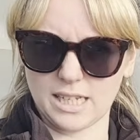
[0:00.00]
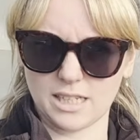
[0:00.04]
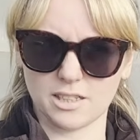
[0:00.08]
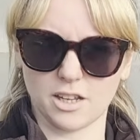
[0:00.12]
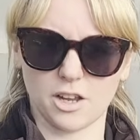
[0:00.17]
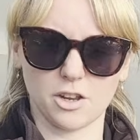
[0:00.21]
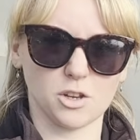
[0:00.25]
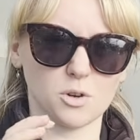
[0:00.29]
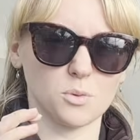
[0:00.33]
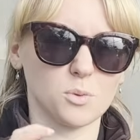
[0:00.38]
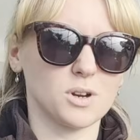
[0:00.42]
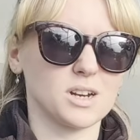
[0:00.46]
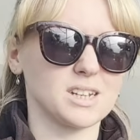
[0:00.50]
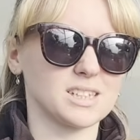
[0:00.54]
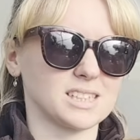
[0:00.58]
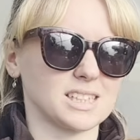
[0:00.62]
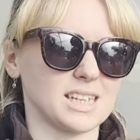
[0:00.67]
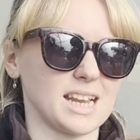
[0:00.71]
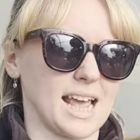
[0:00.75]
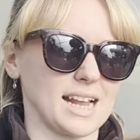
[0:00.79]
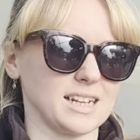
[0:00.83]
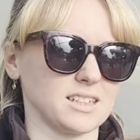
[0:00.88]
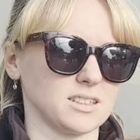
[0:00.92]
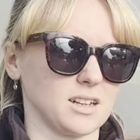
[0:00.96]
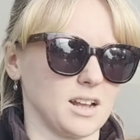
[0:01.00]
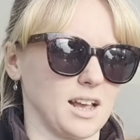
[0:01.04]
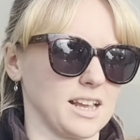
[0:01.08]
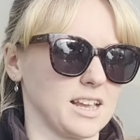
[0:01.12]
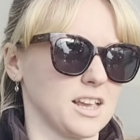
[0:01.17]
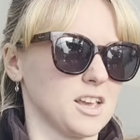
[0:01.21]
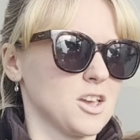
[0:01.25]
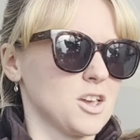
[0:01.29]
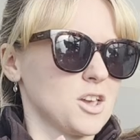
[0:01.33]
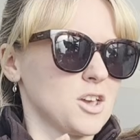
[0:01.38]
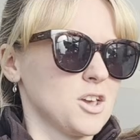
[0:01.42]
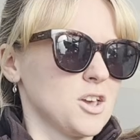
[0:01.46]
So you want to select like
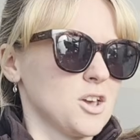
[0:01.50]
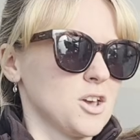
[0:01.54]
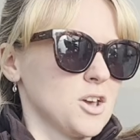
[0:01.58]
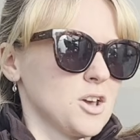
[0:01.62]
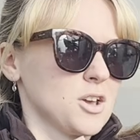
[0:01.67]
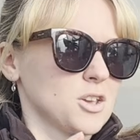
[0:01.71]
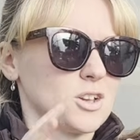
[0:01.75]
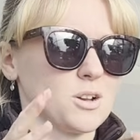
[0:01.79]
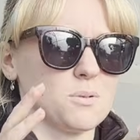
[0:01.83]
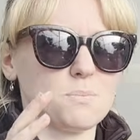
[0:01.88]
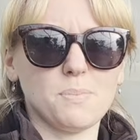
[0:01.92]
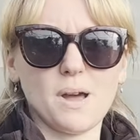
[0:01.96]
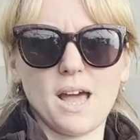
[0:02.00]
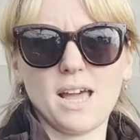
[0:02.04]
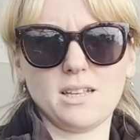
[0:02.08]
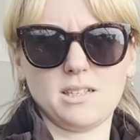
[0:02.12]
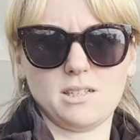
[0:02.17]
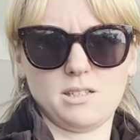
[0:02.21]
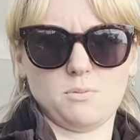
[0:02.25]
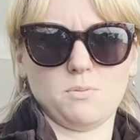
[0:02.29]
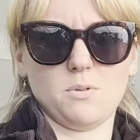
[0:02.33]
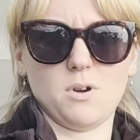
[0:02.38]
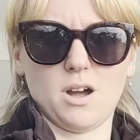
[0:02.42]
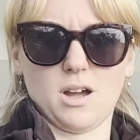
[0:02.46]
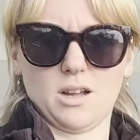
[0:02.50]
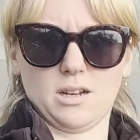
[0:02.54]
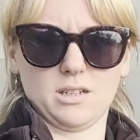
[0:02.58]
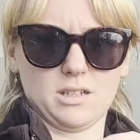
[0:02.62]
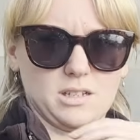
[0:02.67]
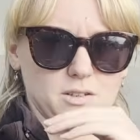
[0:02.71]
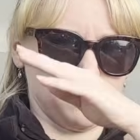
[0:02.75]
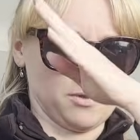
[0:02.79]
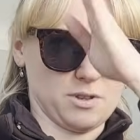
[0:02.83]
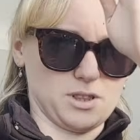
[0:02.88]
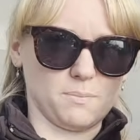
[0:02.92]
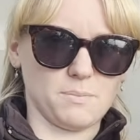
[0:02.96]
your best
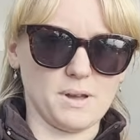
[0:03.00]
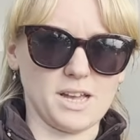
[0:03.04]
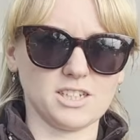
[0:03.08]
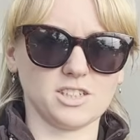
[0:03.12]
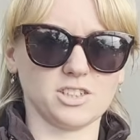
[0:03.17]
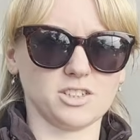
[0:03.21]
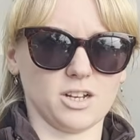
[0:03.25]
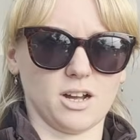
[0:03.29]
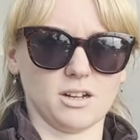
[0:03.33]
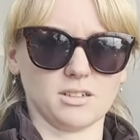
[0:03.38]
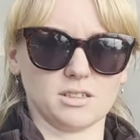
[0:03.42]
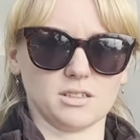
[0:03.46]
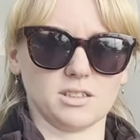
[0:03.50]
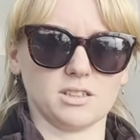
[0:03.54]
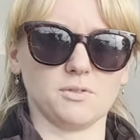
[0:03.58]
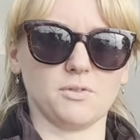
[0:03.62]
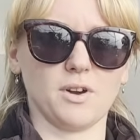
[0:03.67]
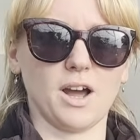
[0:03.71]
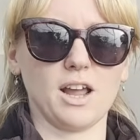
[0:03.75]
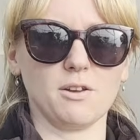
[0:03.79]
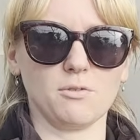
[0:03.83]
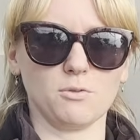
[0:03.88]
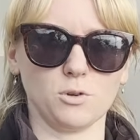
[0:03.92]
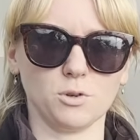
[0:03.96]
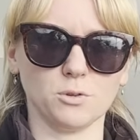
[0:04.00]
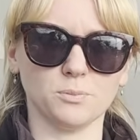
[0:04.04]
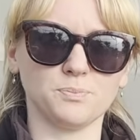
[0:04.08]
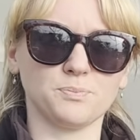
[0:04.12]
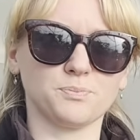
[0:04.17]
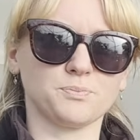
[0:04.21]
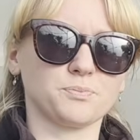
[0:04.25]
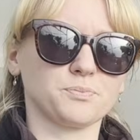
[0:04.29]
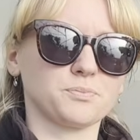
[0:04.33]
ones for the best chance of survival